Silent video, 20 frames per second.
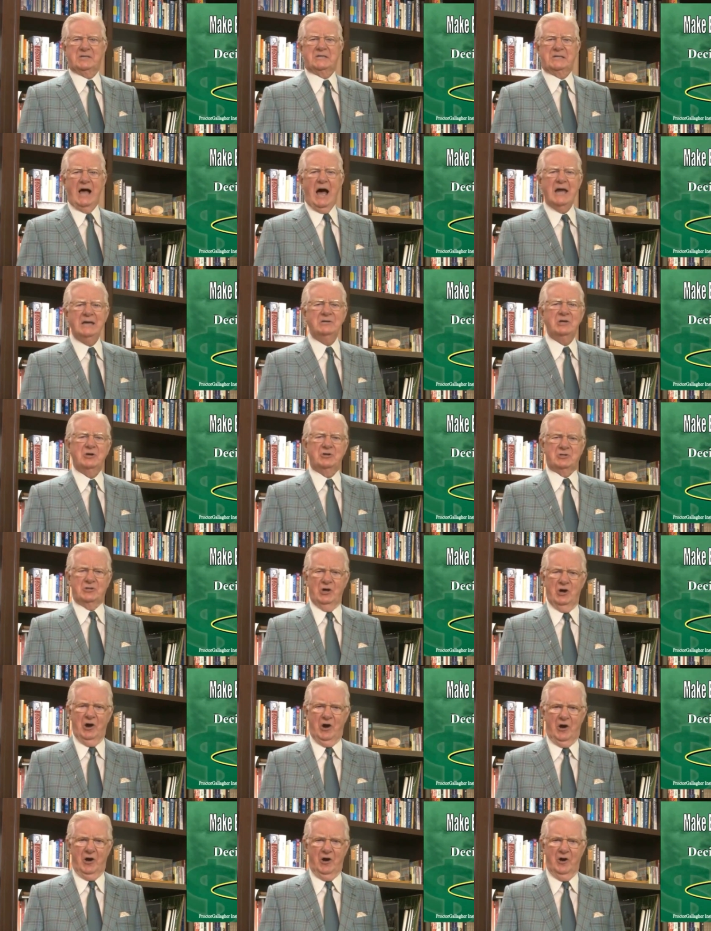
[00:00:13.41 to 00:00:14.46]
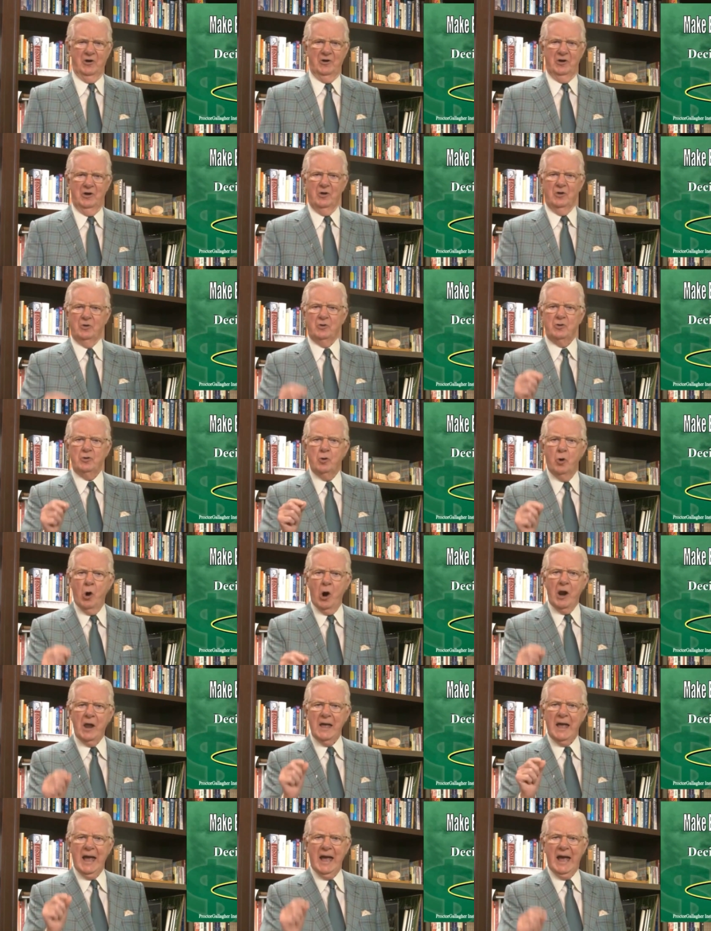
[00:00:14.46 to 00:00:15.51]
decide to turn
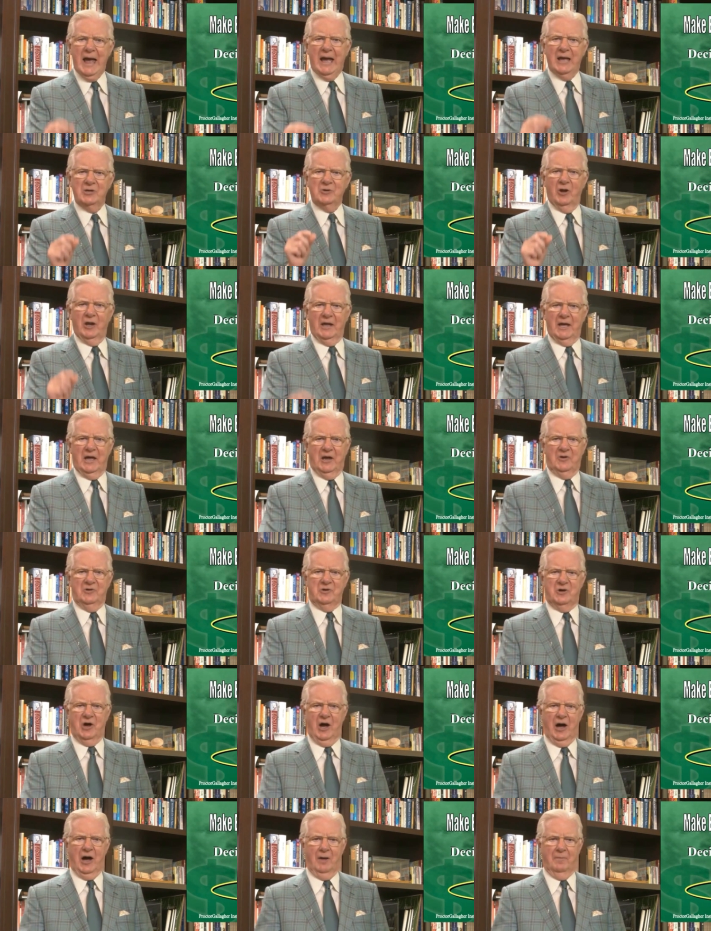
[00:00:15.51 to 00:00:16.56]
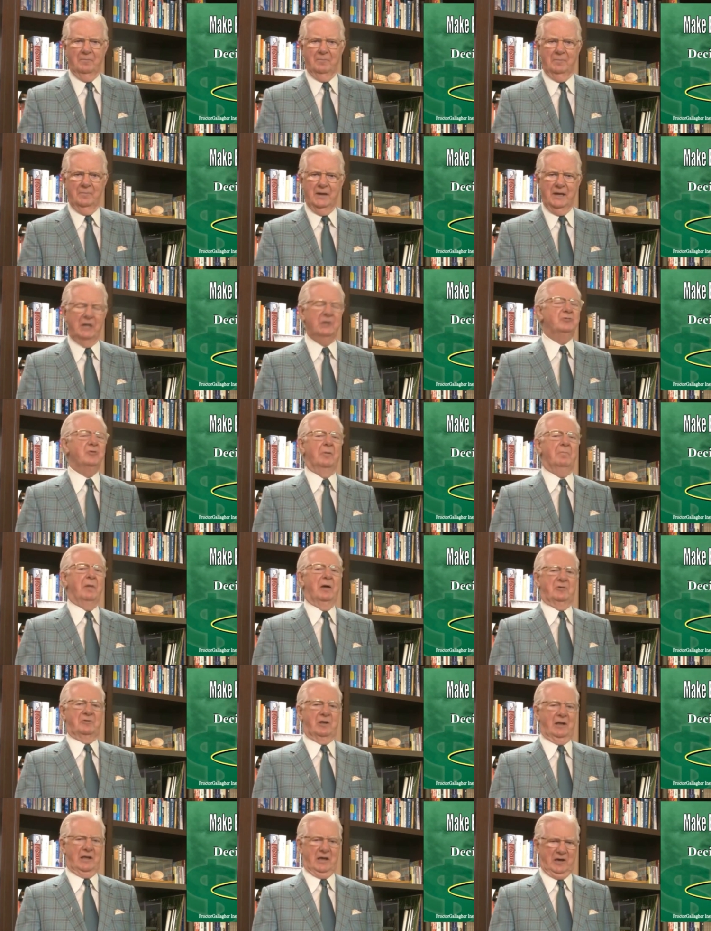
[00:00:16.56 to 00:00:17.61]
your annual income
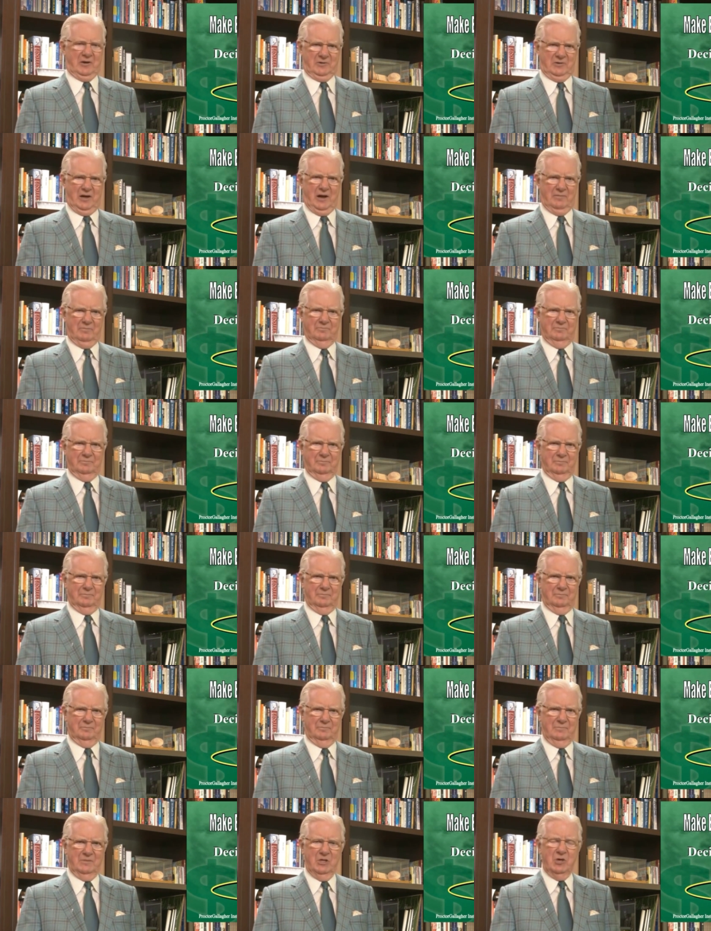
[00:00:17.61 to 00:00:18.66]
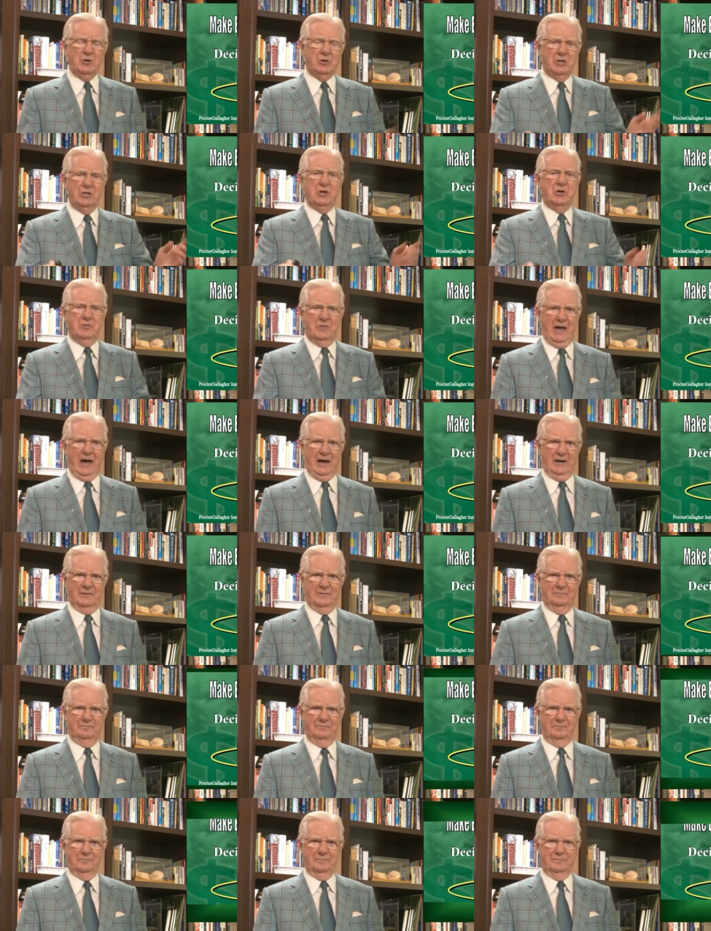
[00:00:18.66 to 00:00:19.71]
into a monthly income. You can do
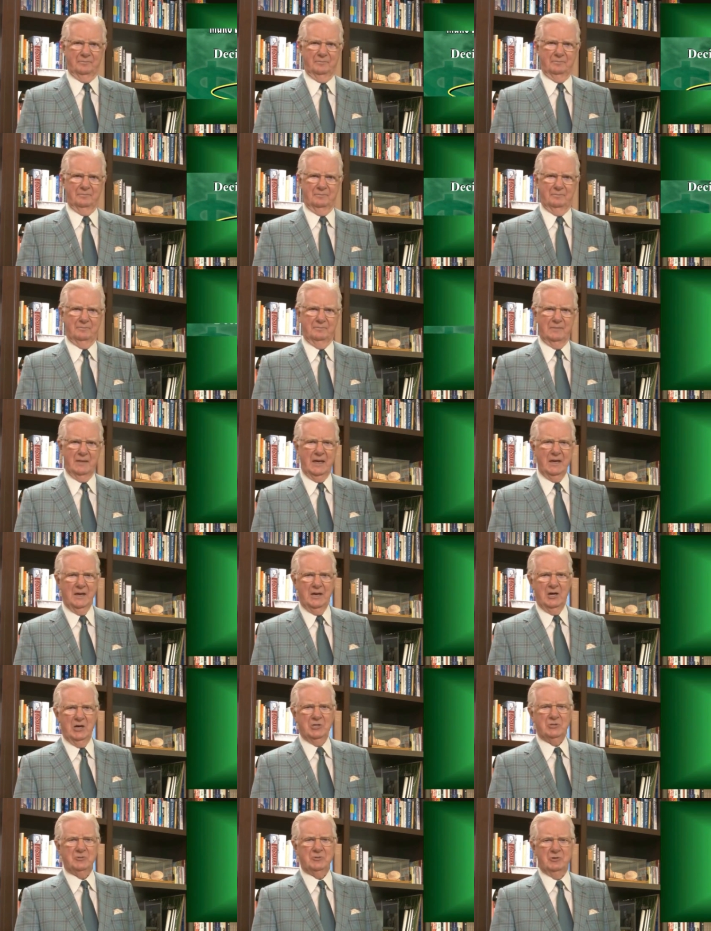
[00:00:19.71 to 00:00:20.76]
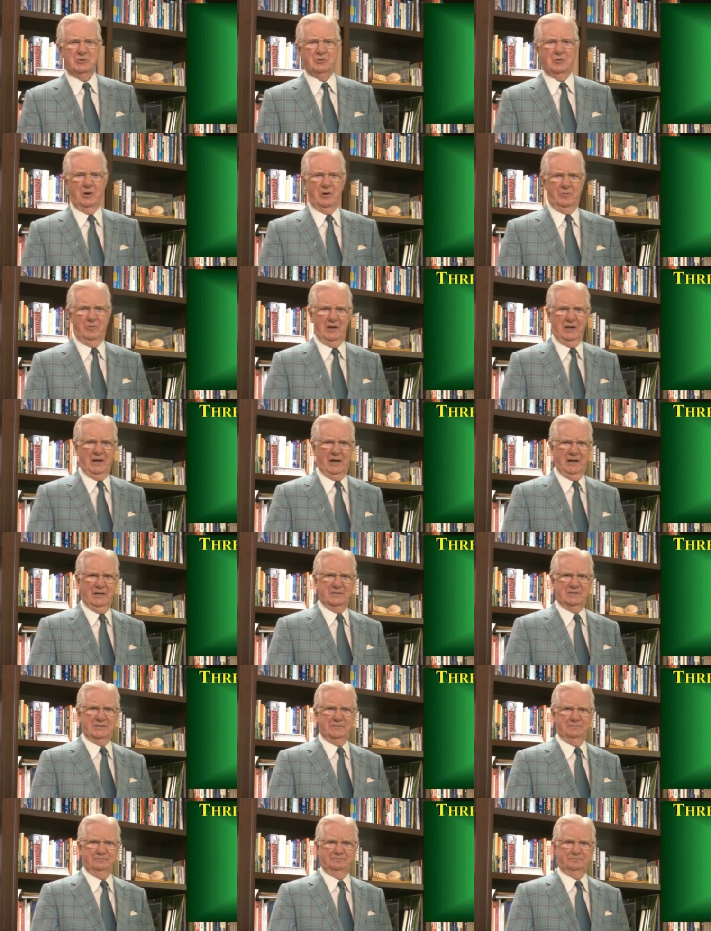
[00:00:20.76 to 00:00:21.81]
that. Here's what you want to
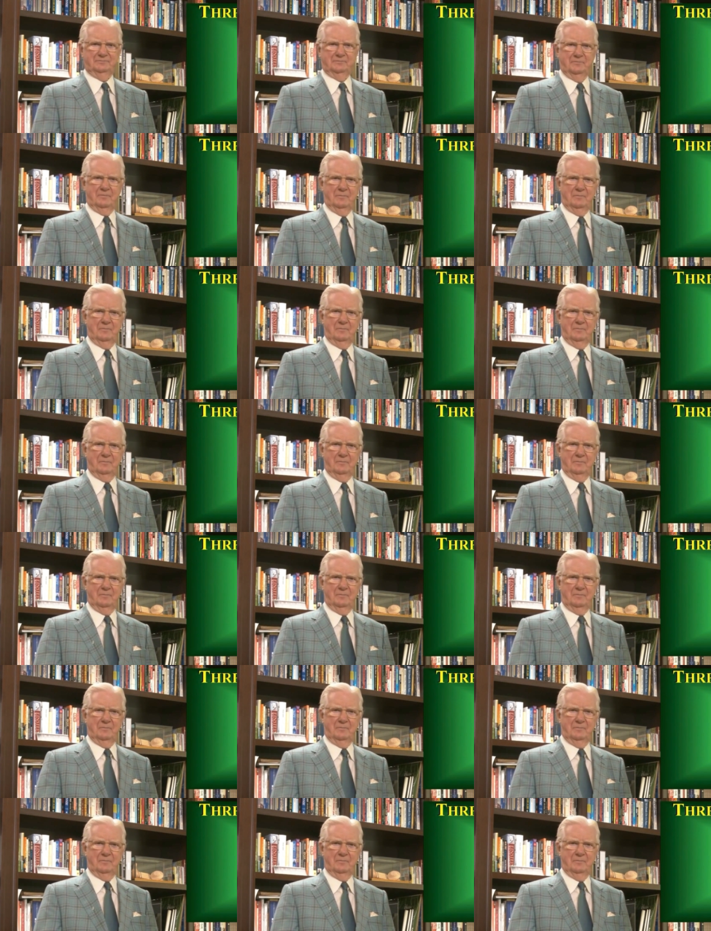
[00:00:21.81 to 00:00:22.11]
realize.